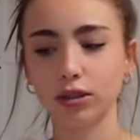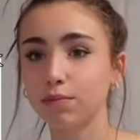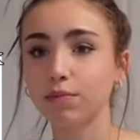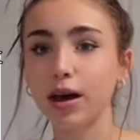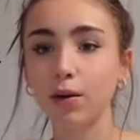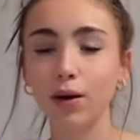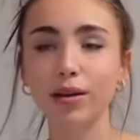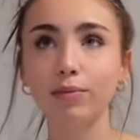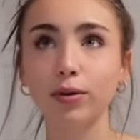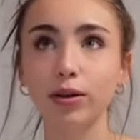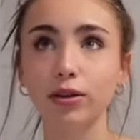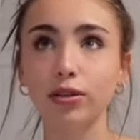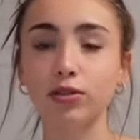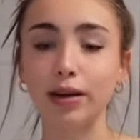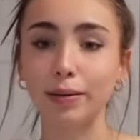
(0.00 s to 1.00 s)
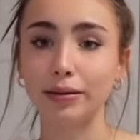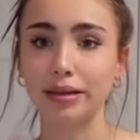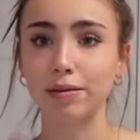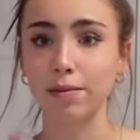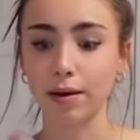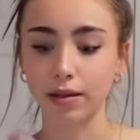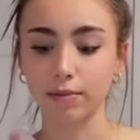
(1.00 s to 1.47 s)
My White Barn's right beside
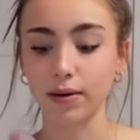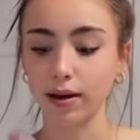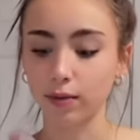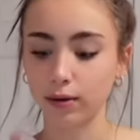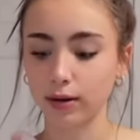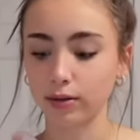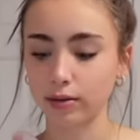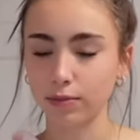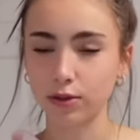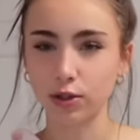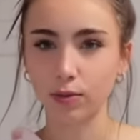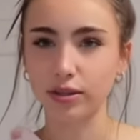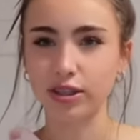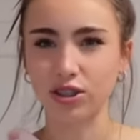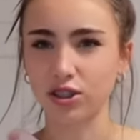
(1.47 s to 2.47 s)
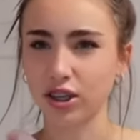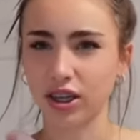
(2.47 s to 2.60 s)
my Bath & Body Works. So I'm assuming it's just like